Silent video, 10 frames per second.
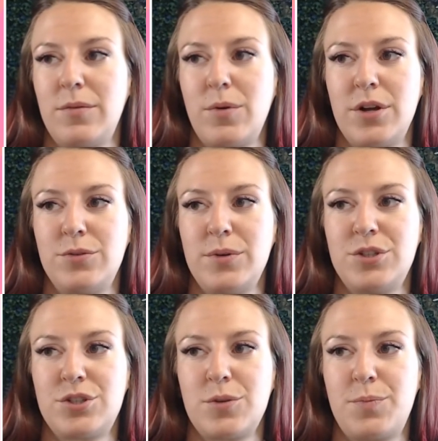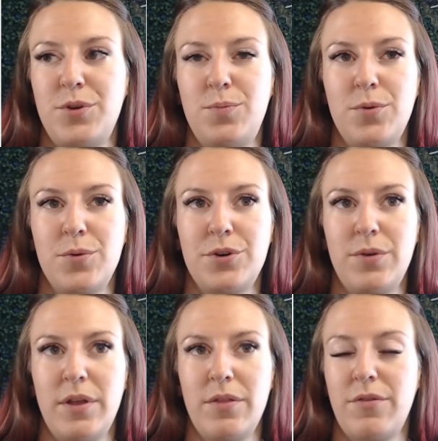We're not doing just her pupil, we're
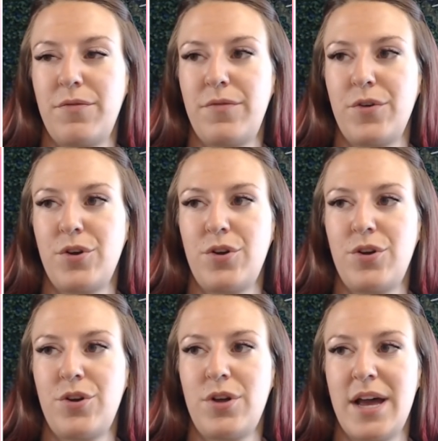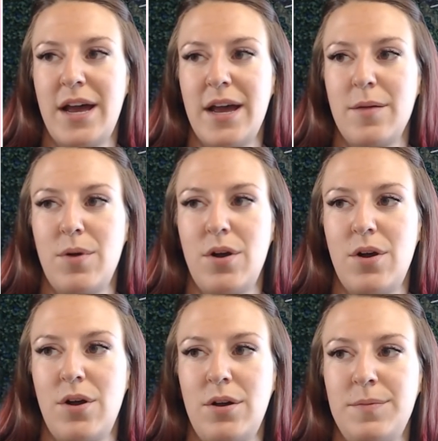doing the full
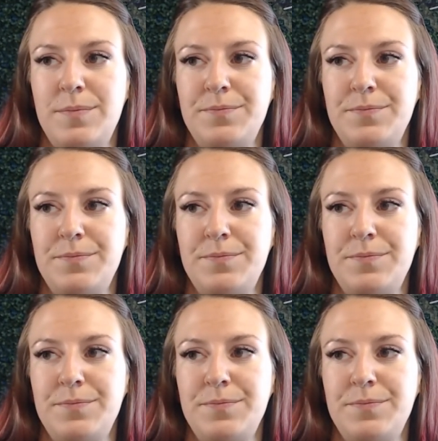eyeball.